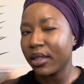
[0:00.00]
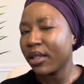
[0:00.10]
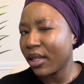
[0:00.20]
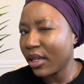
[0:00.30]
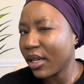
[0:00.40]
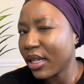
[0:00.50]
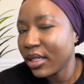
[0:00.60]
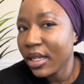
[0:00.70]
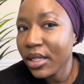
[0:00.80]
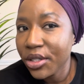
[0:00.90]
And that's
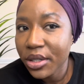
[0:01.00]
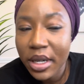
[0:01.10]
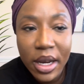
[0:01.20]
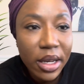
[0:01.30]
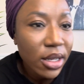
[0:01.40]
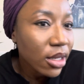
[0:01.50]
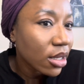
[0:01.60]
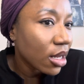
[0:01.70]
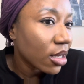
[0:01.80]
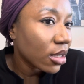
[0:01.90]
it, you guys.
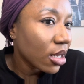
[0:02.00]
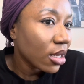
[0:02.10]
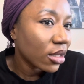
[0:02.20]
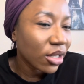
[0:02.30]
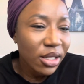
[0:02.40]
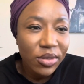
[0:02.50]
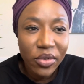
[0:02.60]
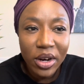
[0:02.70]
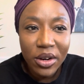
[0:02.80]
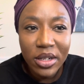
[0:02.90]
That's it. Just
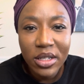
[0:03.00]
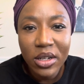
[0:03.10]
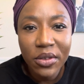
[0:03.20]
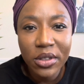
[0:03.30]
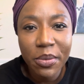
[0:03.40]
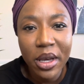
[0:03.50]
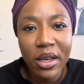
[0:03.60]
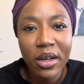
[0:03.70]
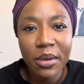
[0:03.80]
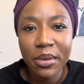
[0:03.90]
very soft
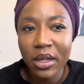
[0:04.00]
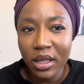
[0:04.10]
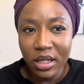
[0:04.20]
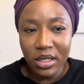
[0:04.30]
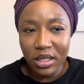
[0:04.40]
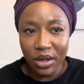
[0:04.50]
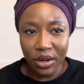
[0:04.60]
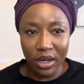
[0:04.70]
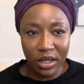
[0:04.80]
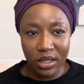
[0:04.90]
makeup, nothing
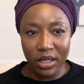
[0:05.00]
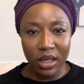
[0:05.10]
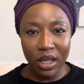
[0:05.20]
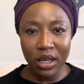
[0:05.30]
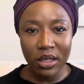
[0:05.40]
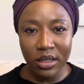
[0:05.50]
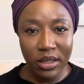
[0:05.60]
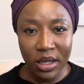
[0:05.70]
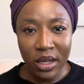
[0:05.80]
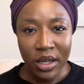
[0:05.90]
serious, nothing,
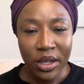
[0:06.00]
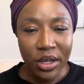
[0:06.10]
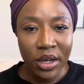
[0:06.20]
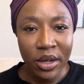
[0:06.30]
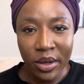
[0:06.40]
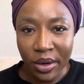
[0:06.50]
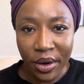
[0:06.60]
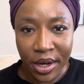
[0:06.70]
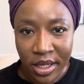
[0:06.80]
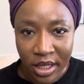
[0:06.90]
you know,
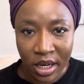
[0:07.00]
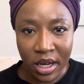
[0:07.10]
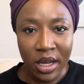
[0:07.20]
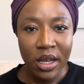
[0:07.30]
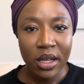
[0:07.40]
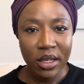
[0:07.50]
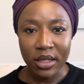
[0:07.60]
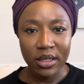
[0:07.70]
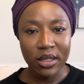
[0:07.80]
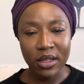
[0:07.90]
crazy and
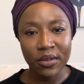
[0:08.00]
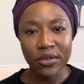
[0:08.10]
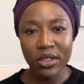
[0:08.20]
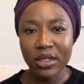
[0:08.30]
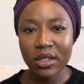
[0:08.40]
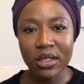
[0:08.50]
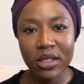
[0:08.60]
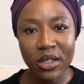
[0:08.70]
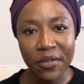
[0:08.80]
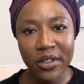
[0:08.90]
stuff. Just
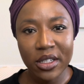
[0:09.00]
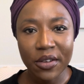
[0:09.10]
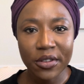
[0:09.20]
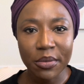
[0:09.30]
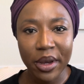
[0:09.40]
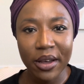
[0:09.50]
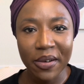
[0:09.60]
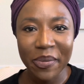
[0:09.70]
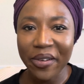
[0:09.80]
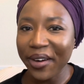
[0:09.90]
soft makeup,
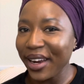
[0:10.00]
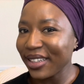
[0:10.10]
all right?